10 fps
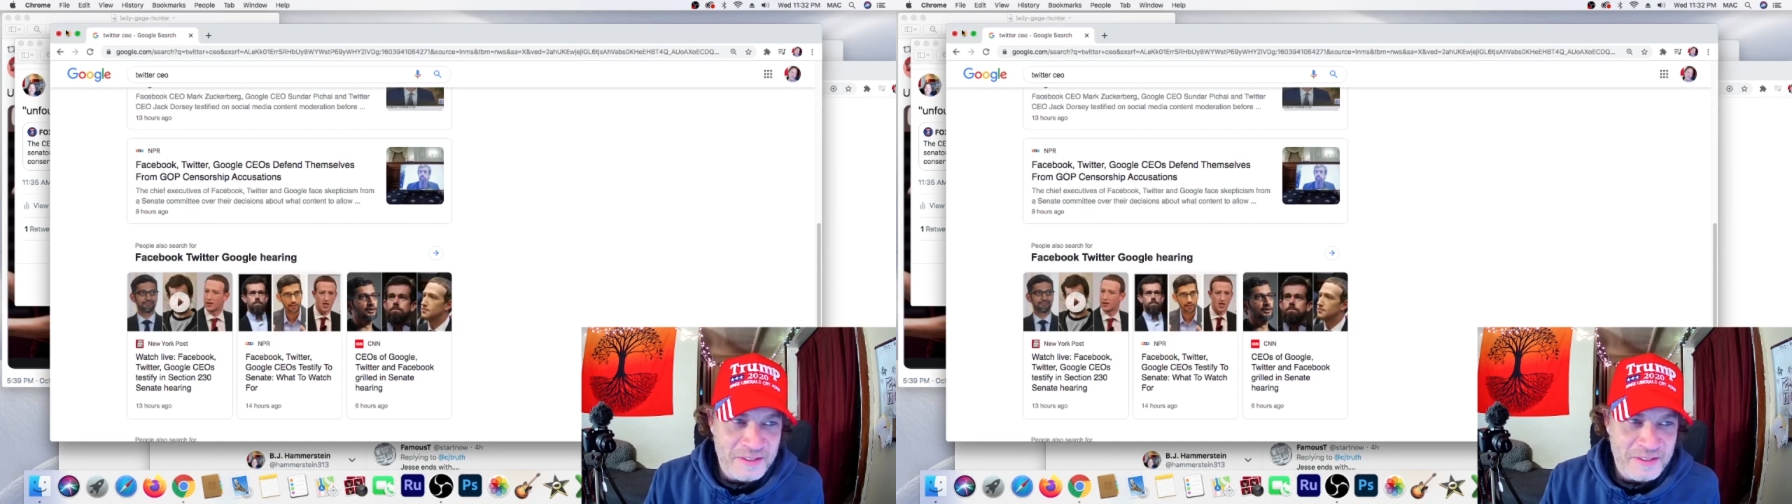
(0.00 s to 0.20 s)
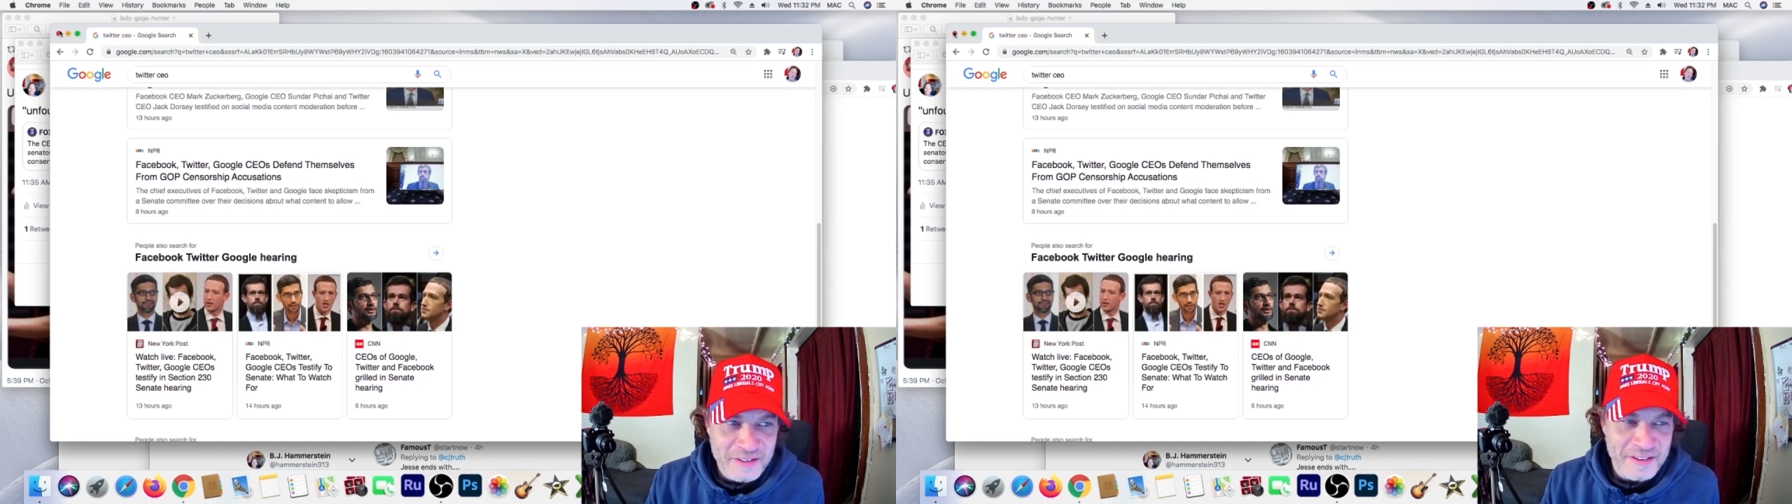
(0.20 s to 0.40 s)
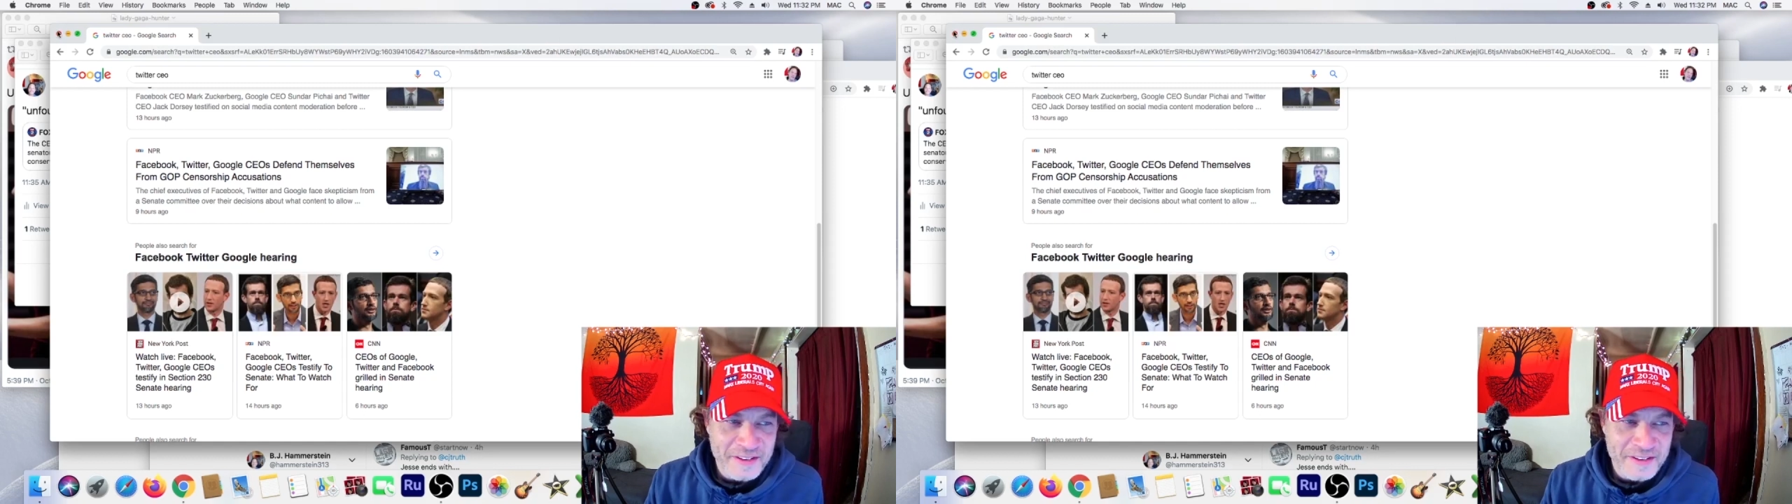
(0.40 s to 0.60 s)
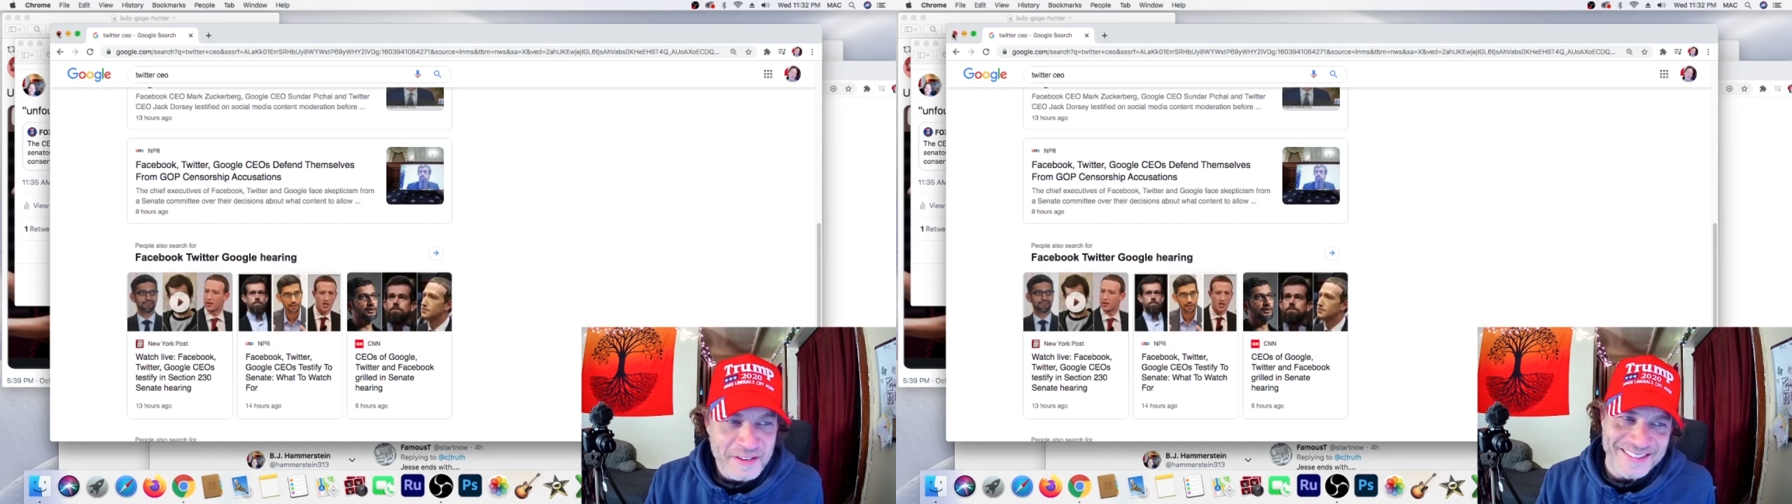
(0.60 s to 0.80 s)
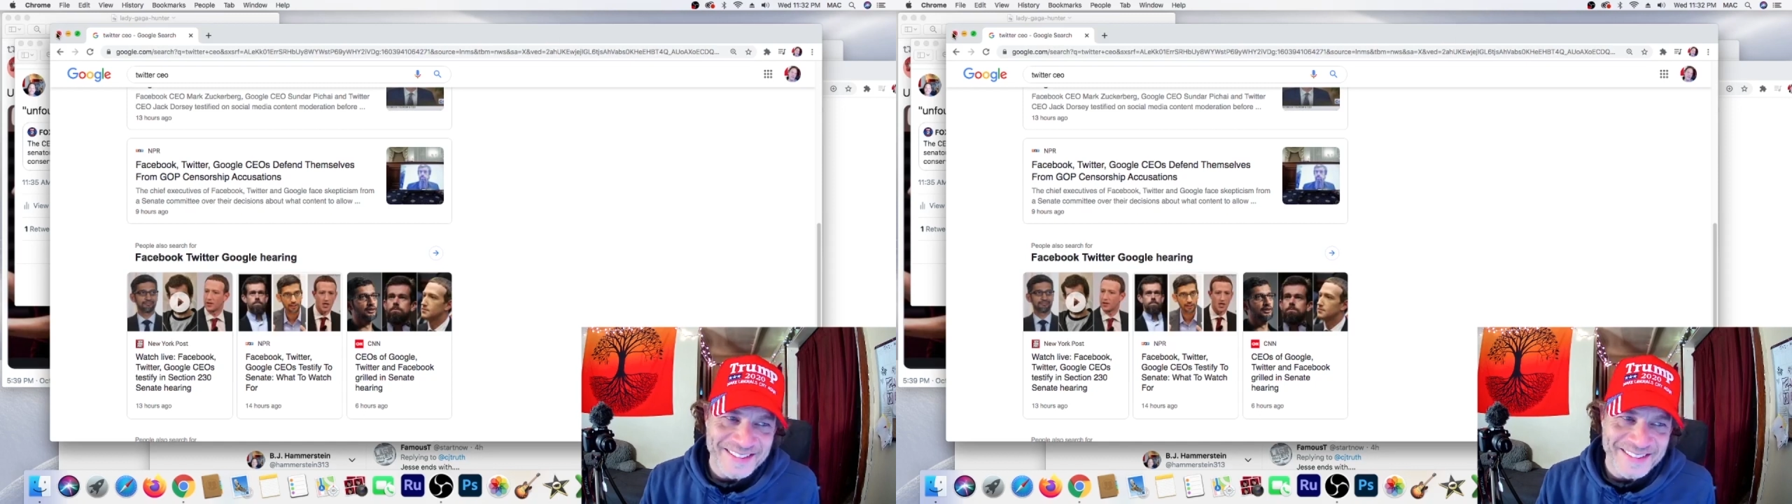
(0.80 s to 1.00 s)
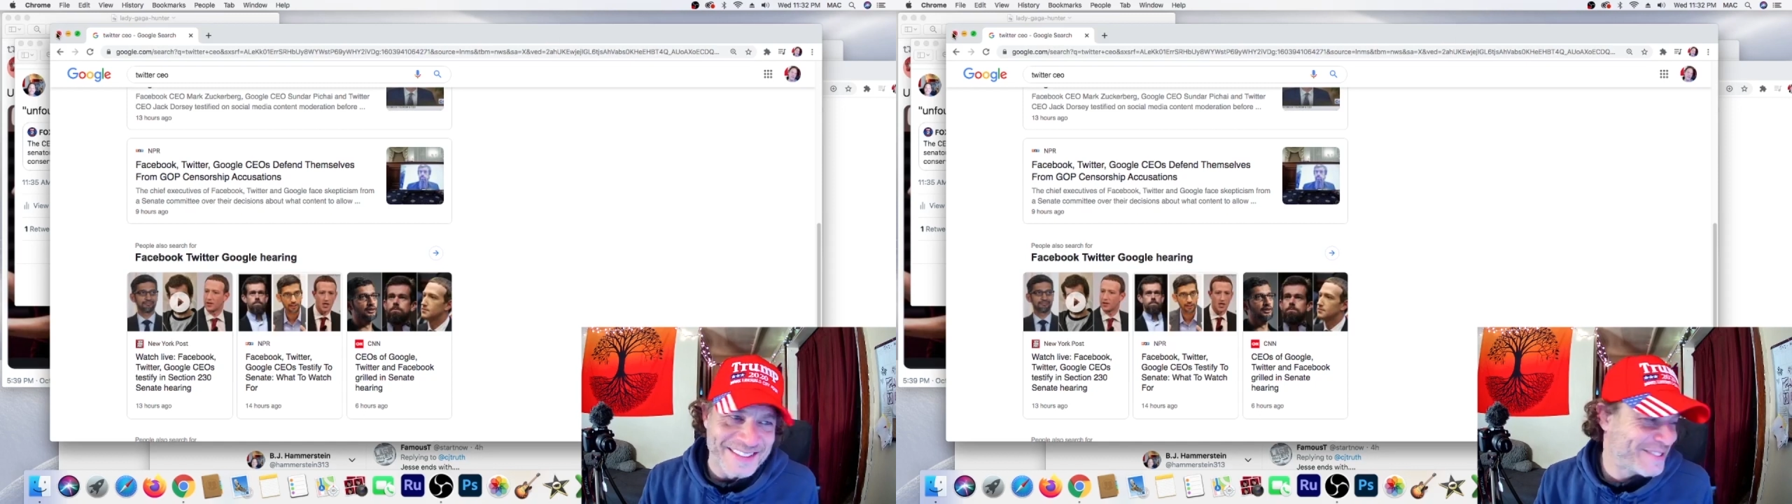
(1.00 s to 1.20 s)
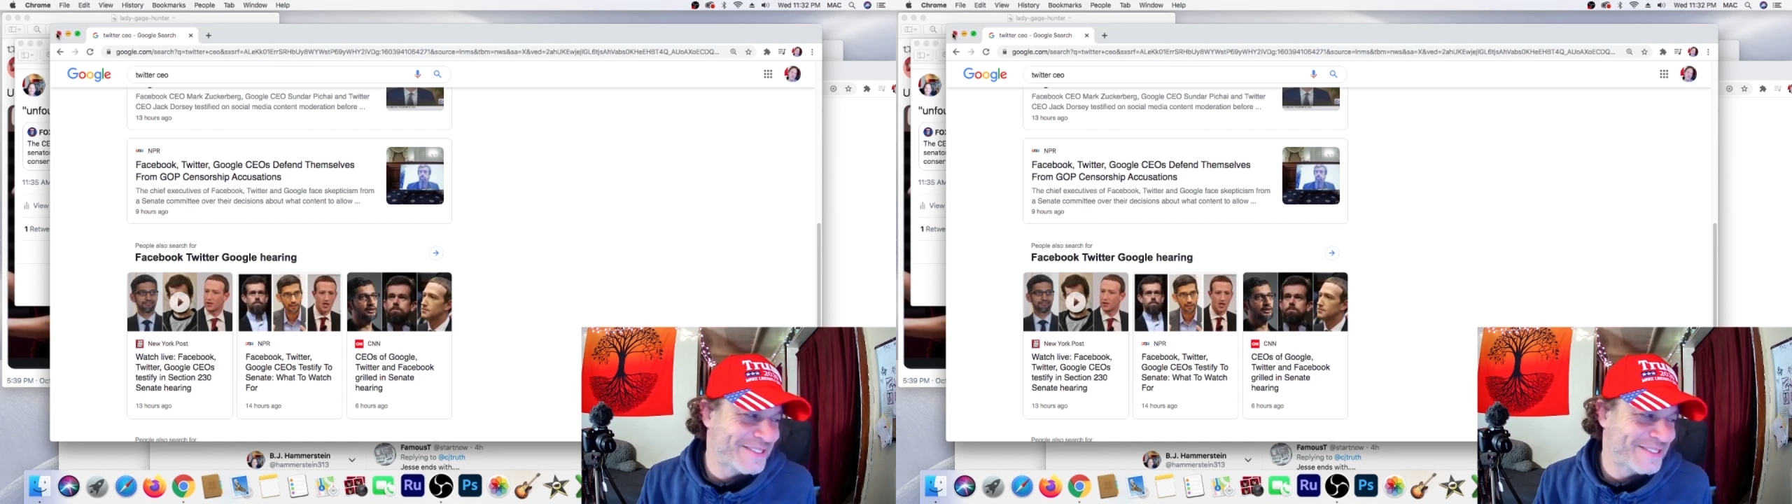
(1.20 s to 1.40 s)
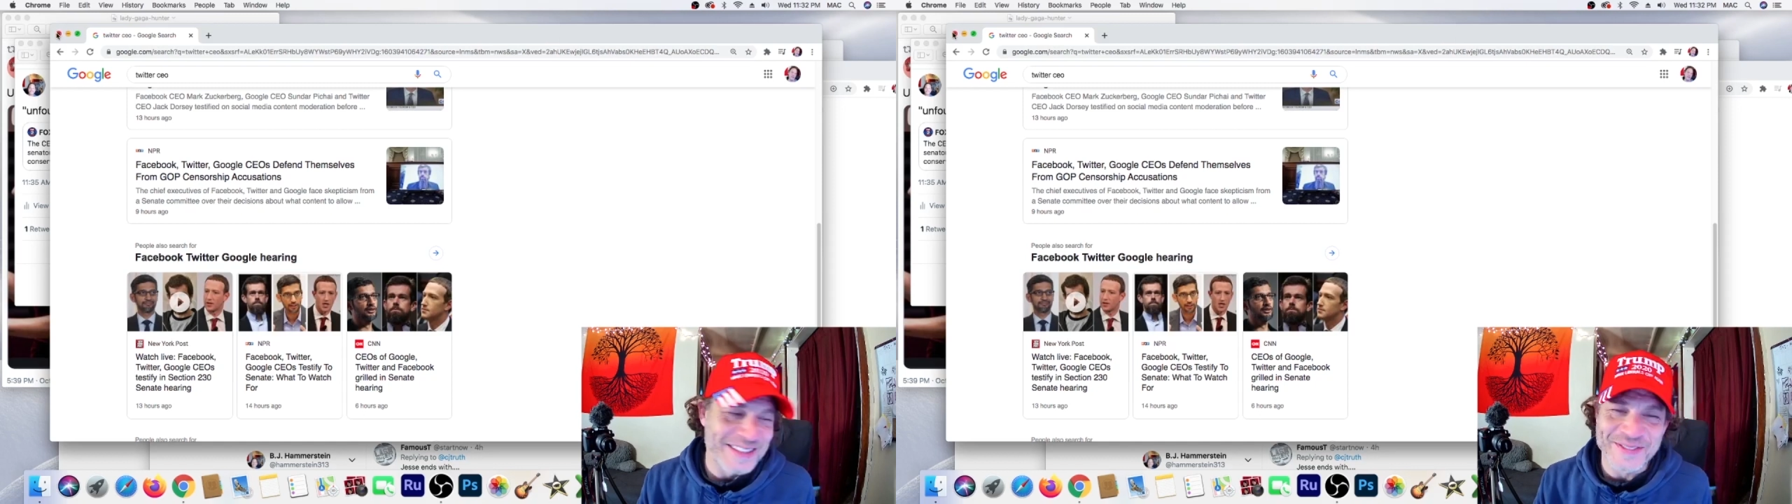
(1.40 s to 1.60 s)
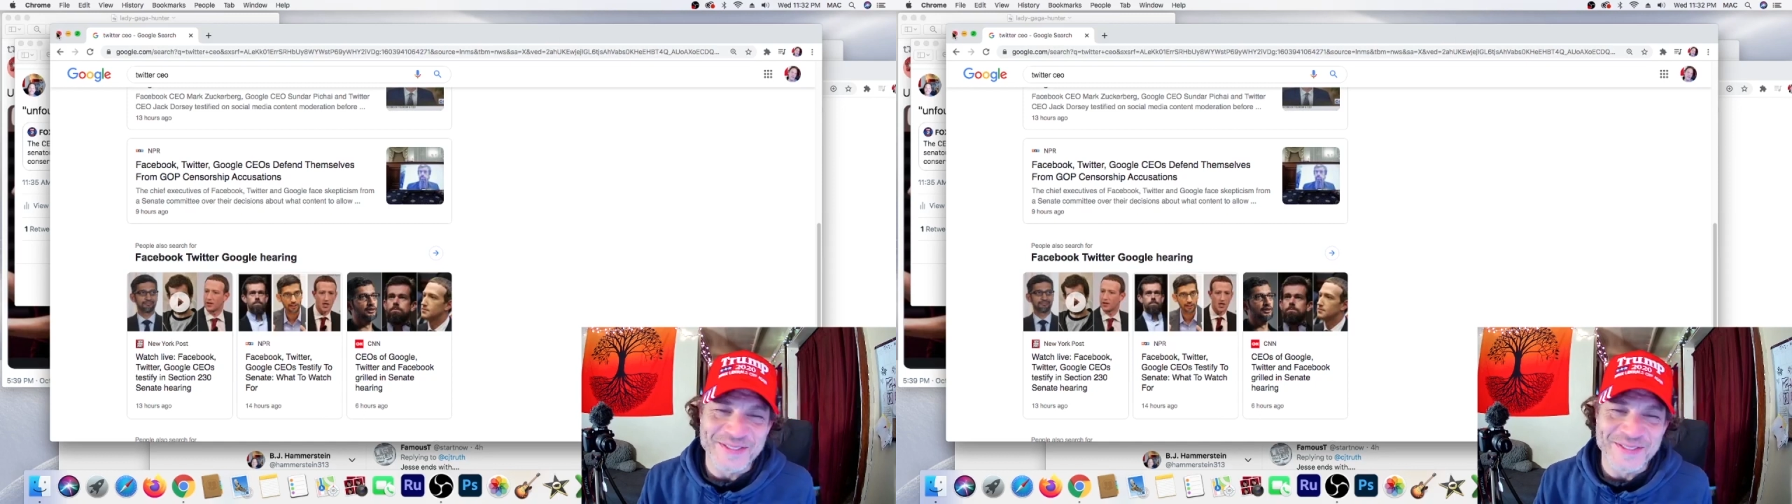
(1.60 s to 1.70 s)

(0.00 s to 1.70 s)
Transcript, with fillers: And it's it's very,